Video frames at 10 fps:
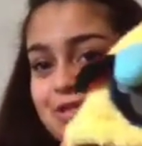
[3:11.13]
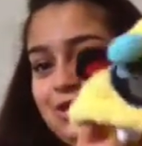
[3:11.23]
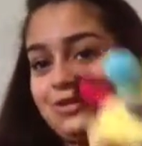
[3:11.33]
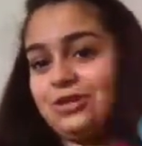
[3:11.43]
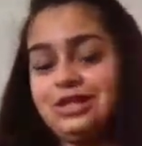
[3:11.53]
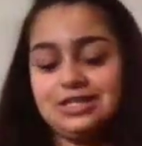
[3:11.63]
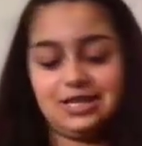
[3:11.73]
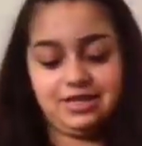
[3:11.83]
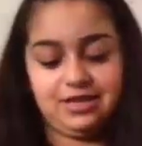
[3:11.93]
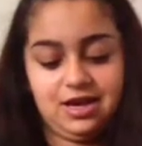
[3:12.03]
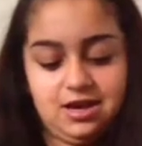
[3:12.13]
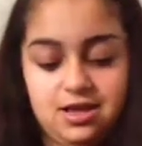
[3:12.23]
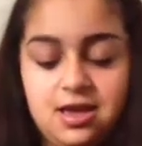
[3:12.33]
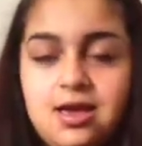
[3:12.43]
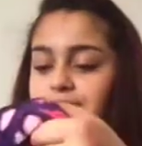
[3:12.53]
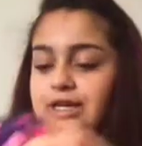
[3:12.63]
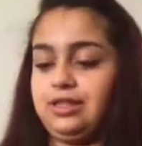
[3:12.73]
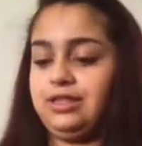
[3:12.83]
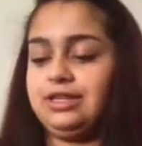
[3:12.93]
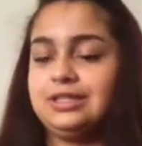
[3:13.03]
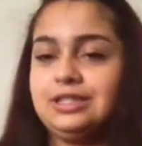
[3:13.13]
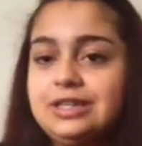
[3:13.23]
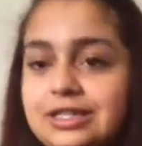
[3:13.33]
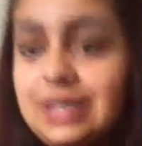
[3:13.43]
The hoodie is like that. It's like this and has